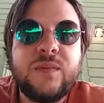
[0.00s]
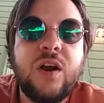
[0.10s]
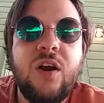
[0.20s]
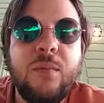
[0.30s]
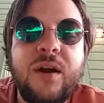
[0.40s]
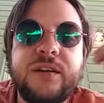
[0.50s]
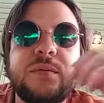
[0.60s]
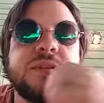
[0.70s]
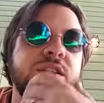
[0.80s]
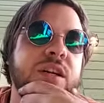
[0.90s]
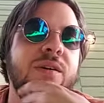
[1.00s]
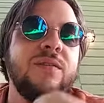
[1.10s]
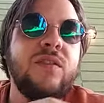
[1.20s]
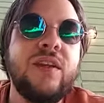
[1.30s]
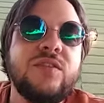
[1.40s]
Karl Marx was a
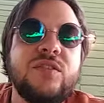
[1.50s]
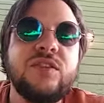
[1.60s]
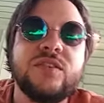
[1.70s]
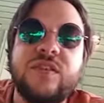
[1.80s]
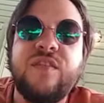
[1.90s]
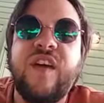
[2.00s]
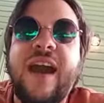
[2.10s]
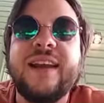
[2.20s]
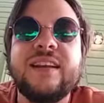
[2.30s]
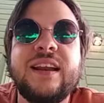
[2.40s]
Jew. That's just a fact.